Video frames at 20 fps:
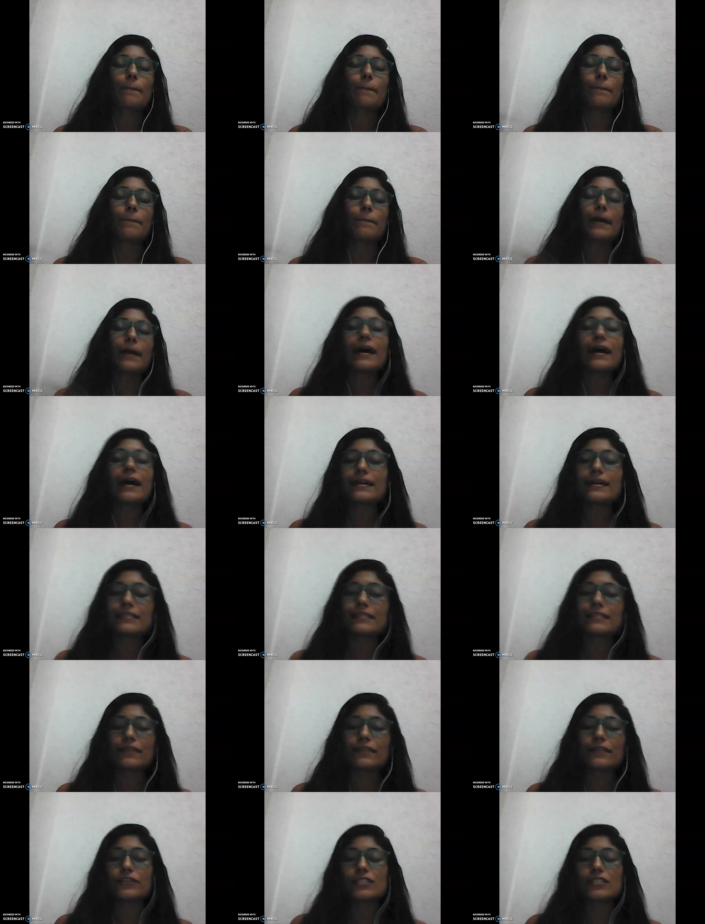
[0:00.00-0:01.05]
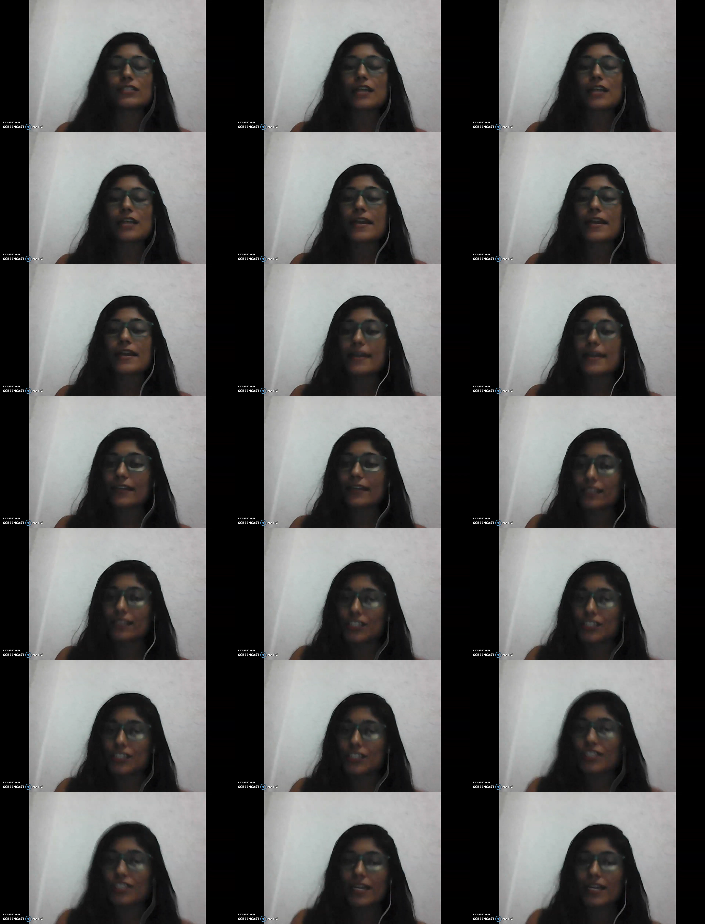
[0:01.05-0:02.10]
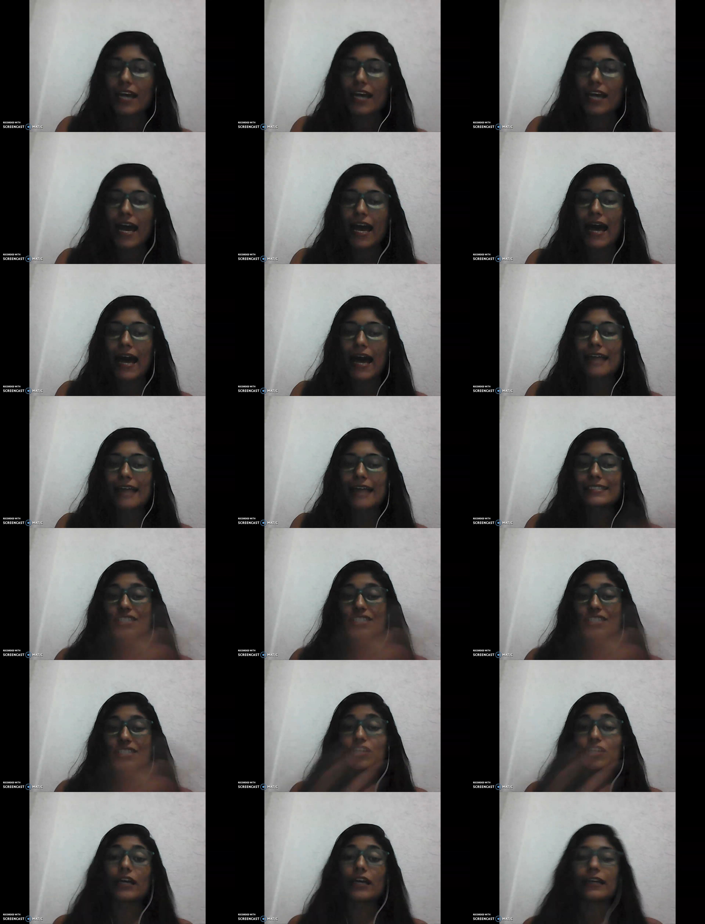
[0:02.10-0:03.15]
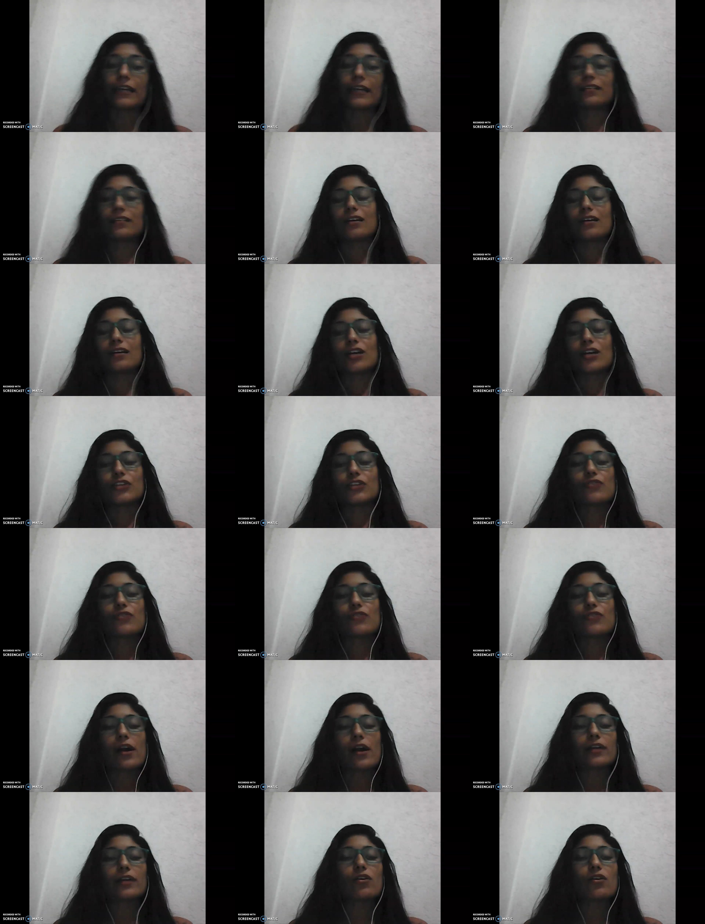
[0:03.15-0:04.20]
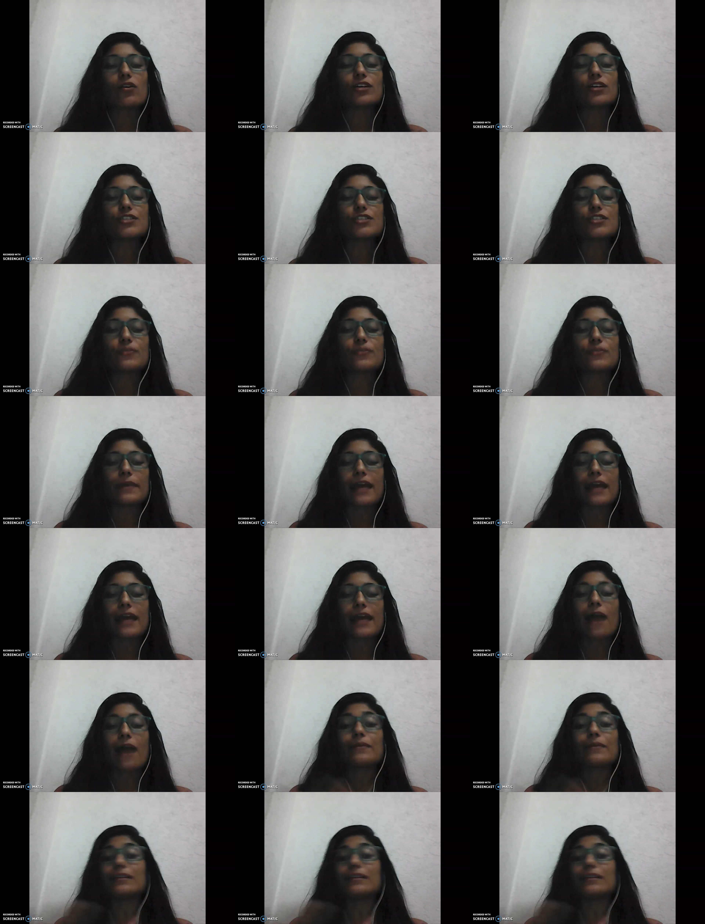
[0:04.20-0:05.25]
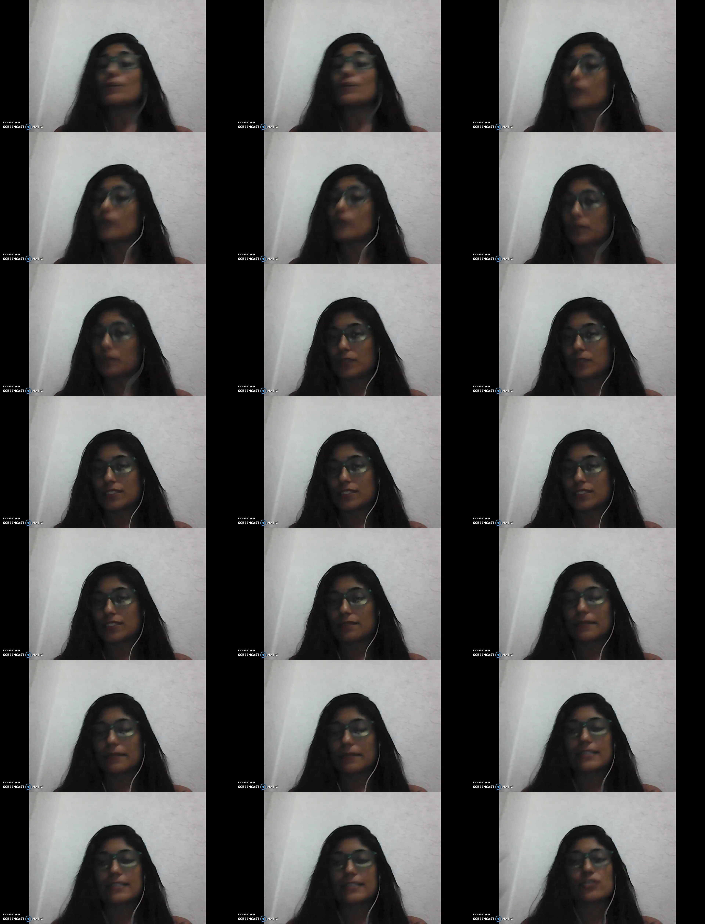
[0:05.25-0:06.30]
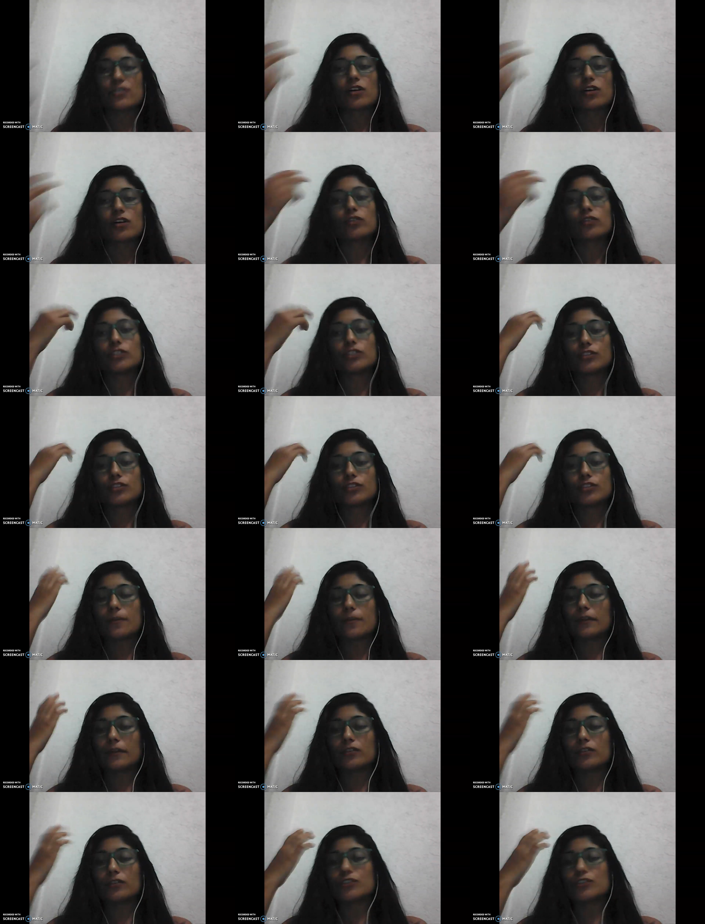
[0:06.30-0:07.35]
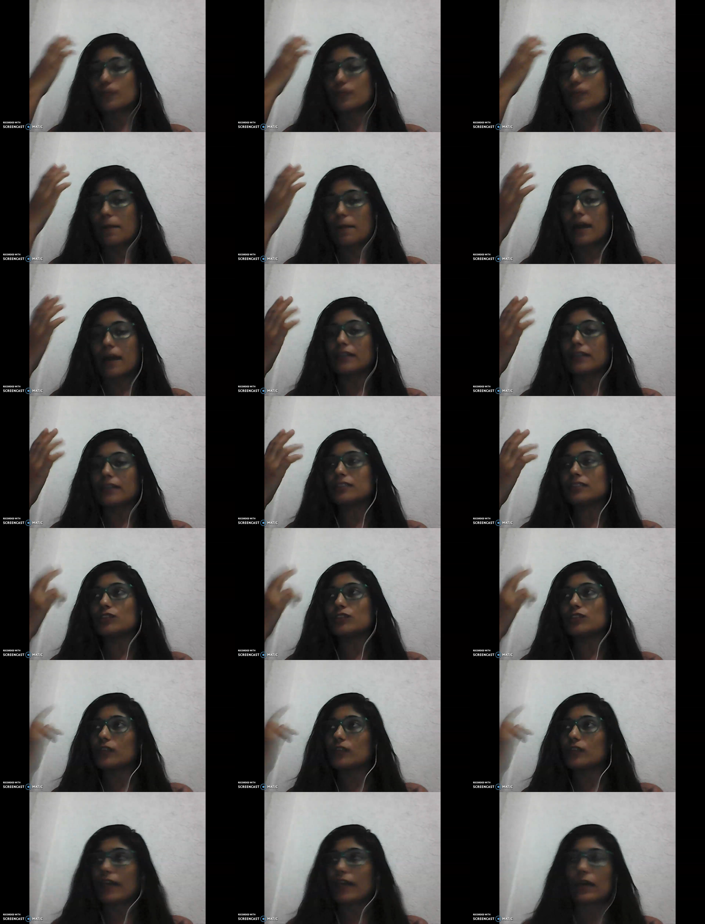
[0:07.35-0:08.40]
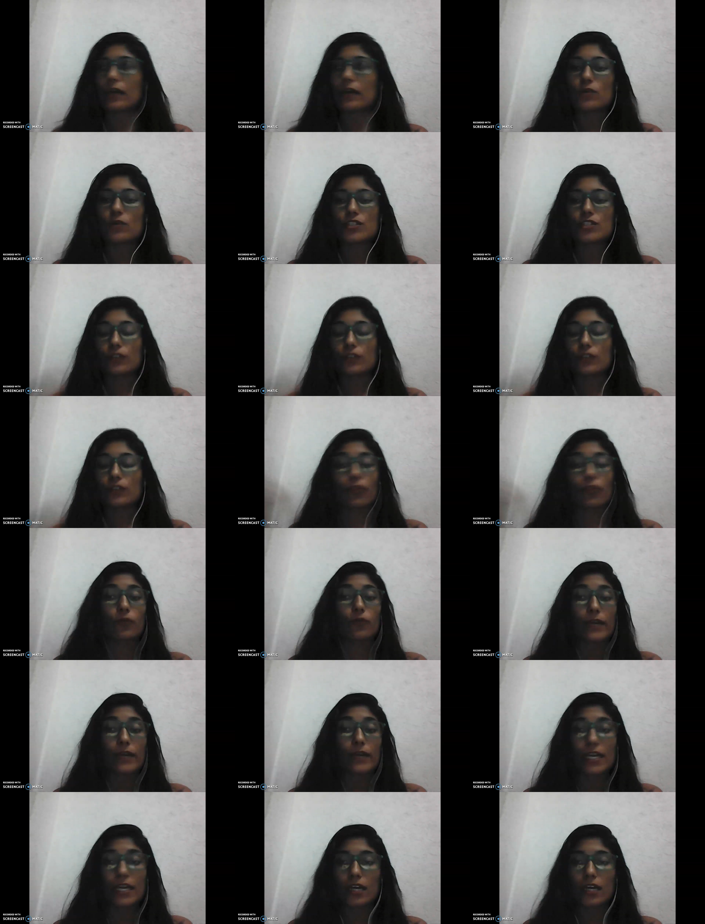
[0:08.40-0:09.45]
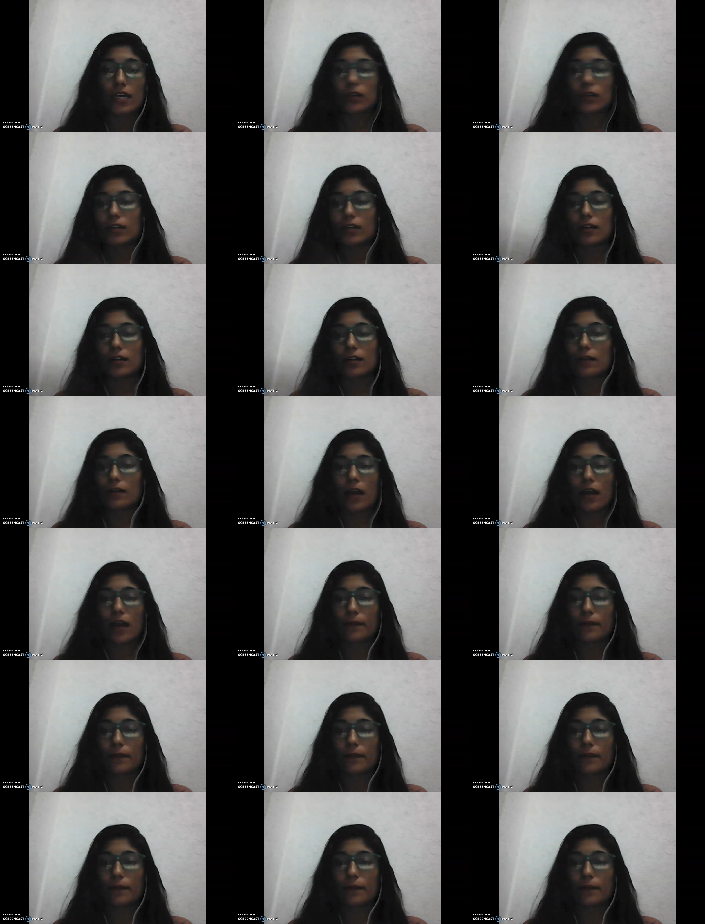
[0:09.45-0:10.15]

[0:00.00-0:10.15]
but if you study English as a child, you are going to be a bilingual person because you are going to develop in your mind two language or three or